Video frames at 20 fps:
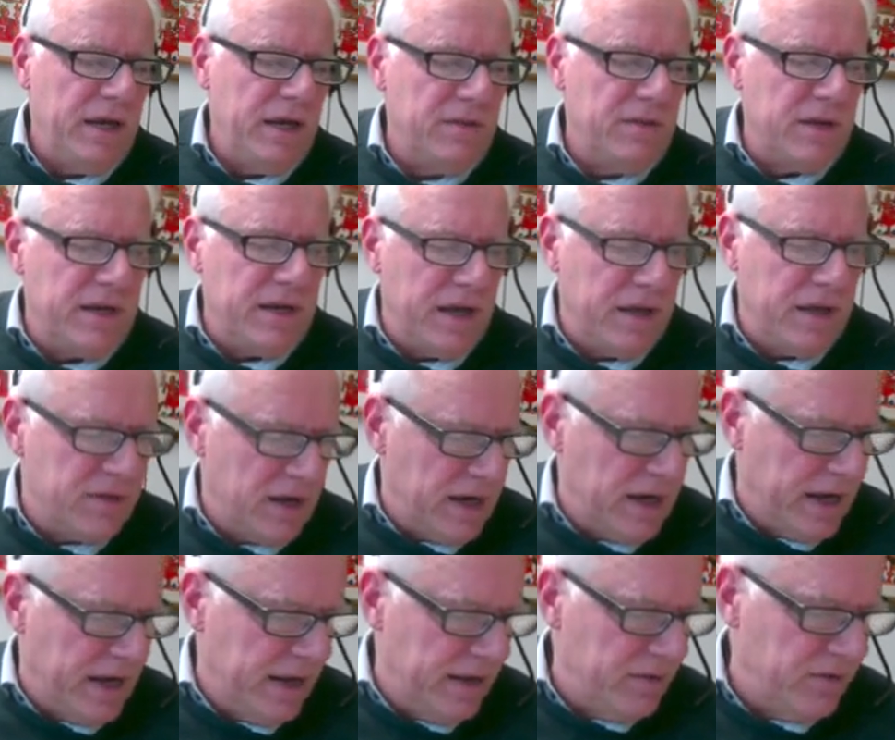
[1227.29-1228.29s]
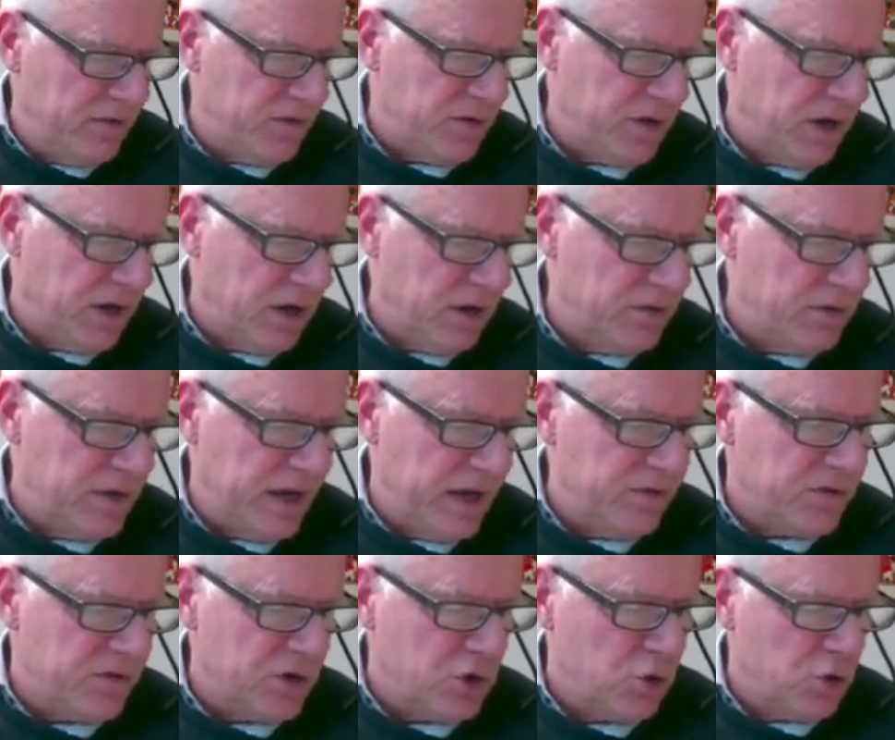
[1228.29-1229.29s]
In the Netherlands, there
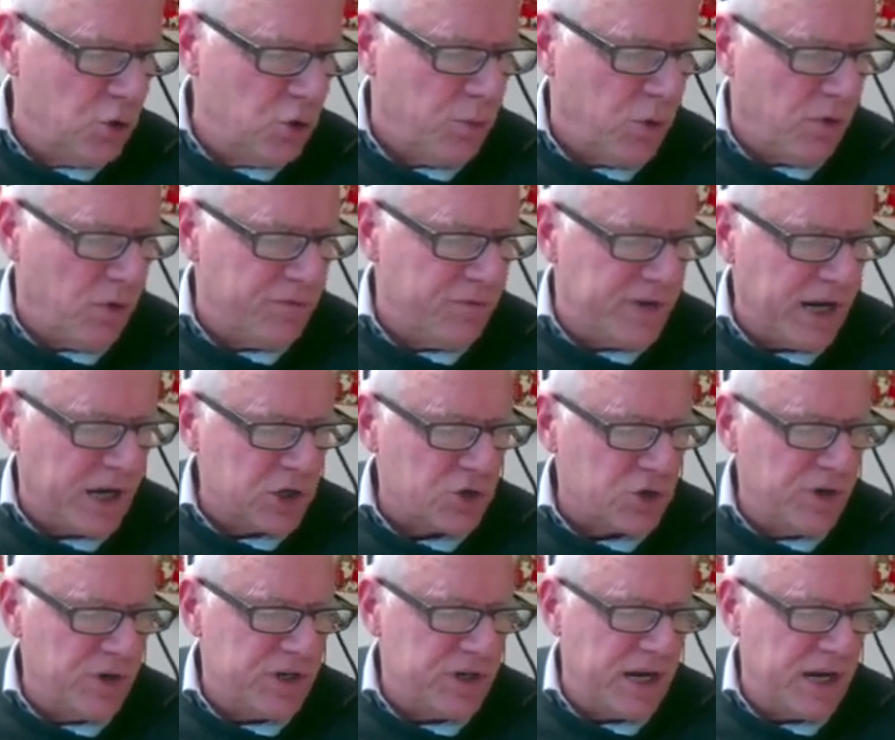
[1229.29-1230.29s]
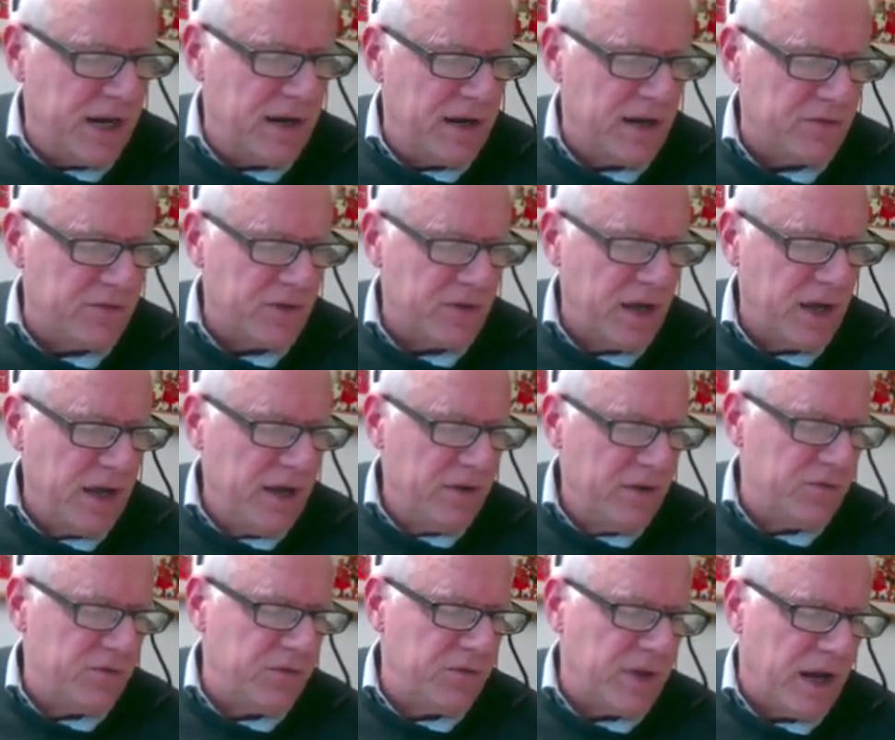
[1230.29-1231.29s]
is a group of Dutch retailers
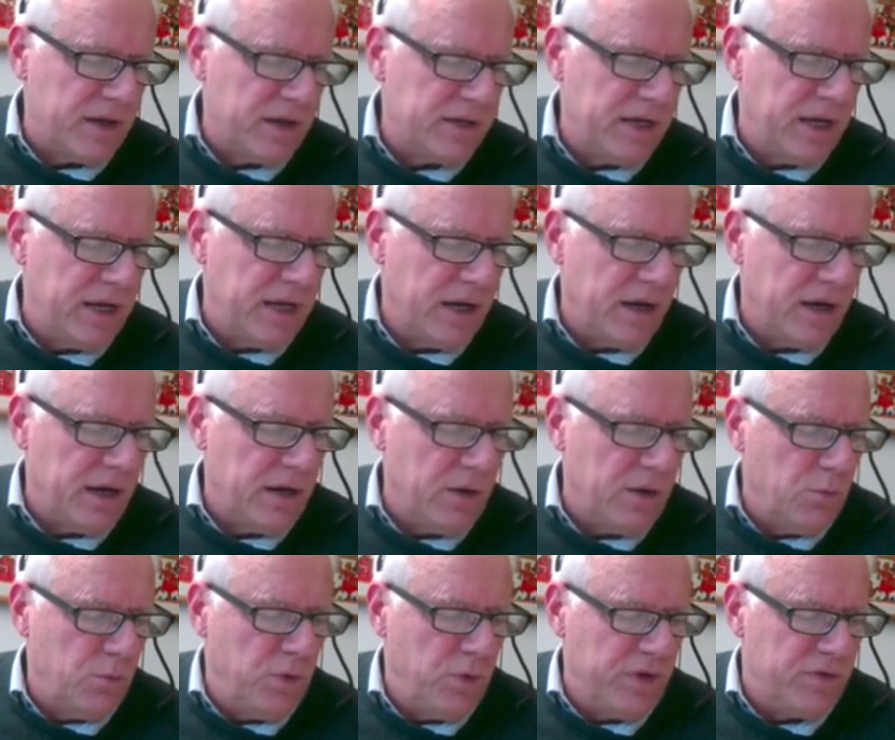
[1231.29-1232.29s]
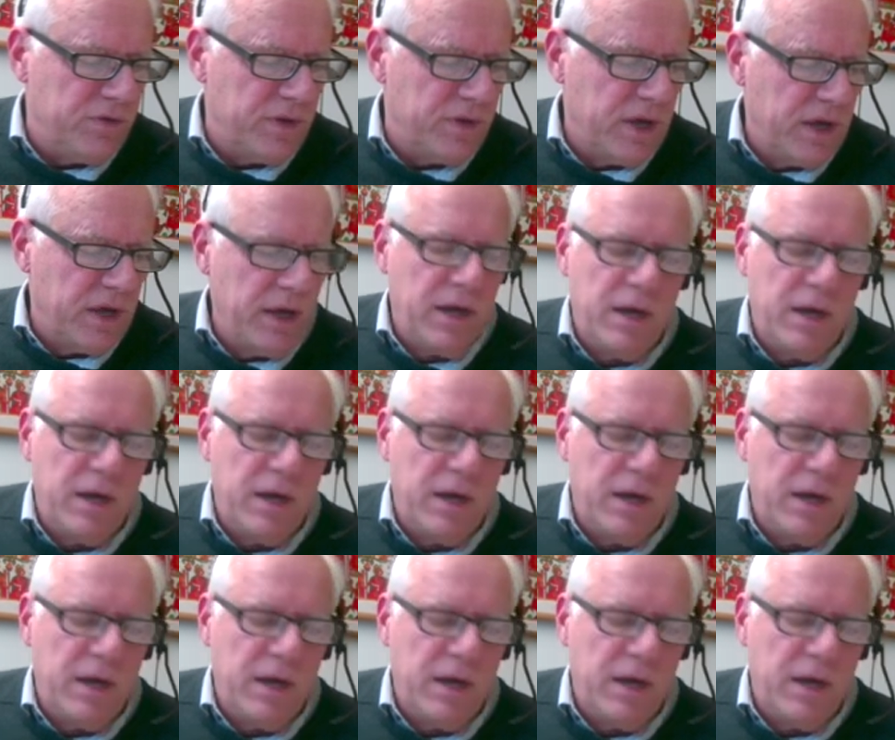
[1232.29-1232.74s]
starting with